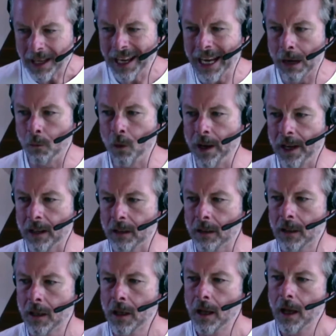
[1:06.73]
It
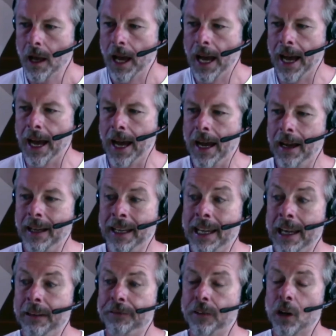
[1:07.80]
will
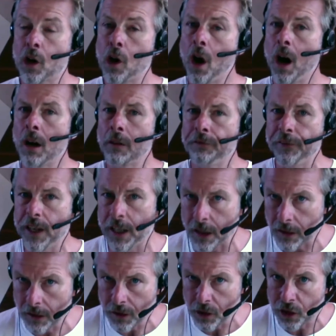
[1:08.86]
give
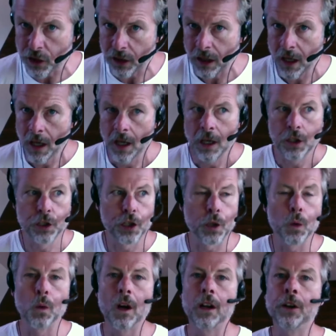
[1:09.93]
confidence
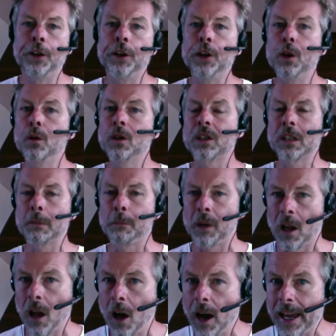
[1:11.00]
to new
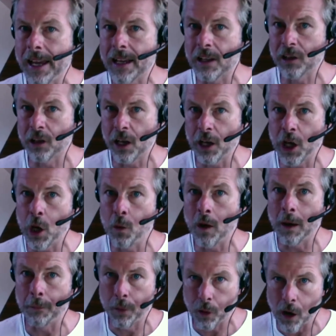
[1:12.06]
suppliers that you
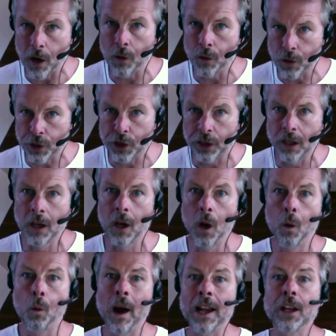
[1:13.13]
approach
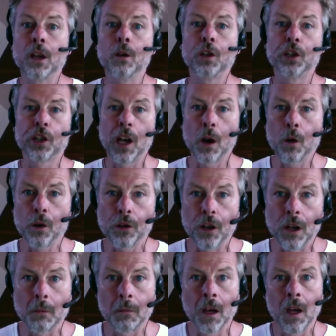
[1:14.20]
when you show
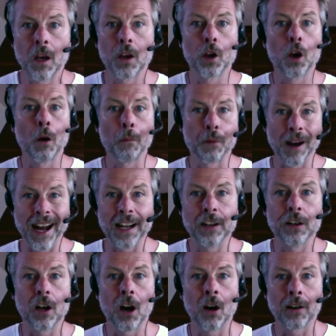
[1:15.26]
them your
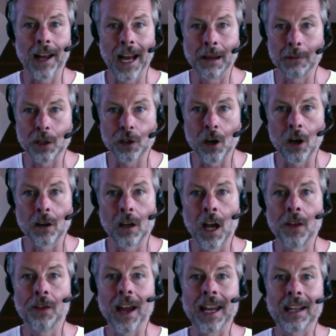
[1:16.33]
brand on Amazon
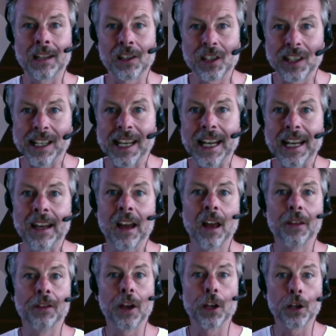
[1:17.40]
and they can see
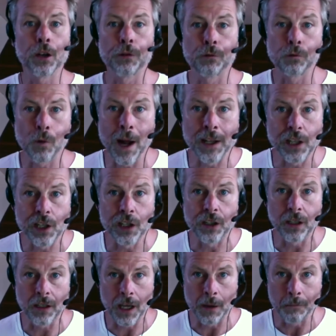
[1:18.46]
that you've
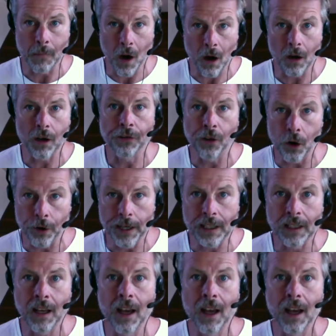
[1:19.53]
registered a mark for it.